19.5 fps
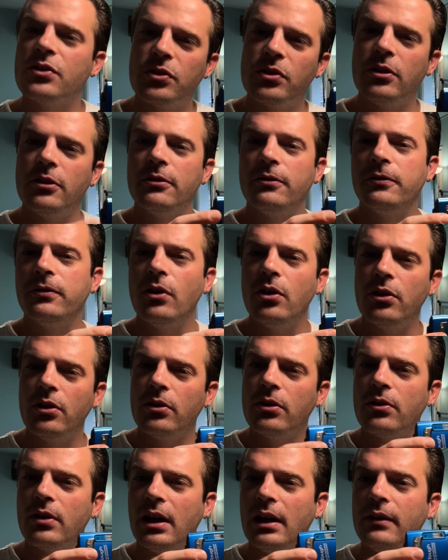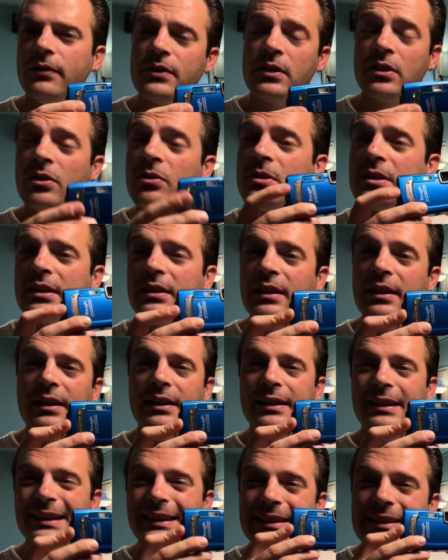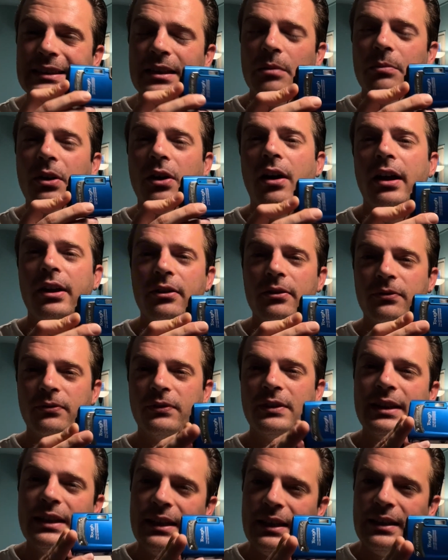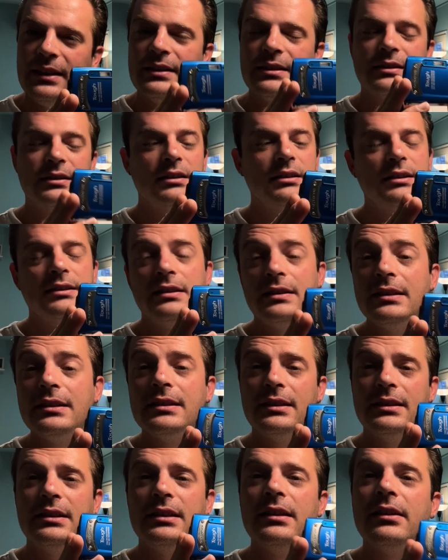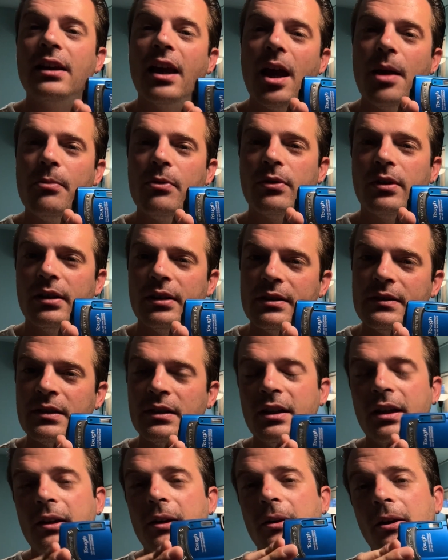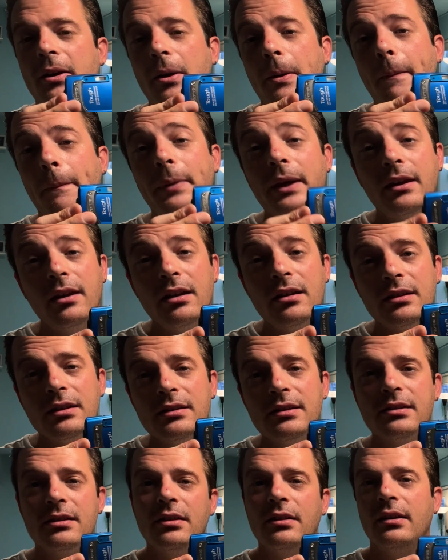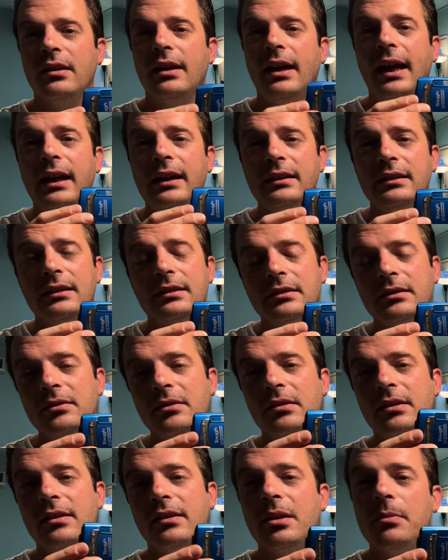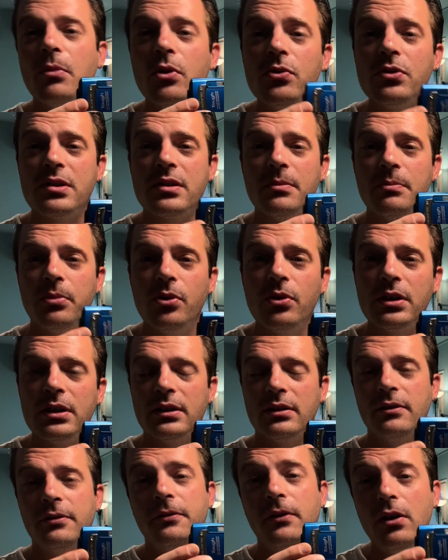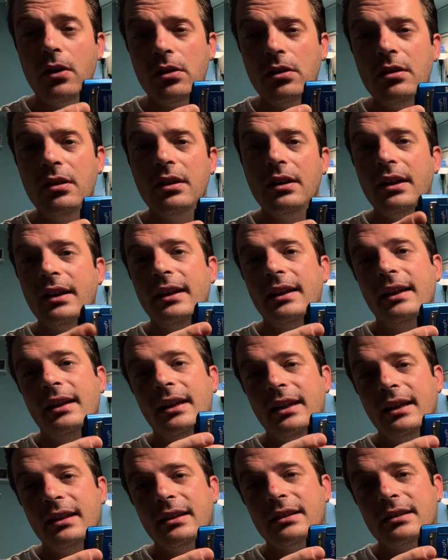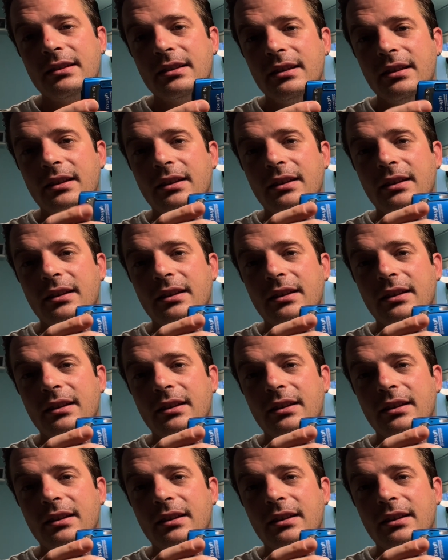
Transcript: your photographs using some kind of these CCD cameras, because, and the most important of all, is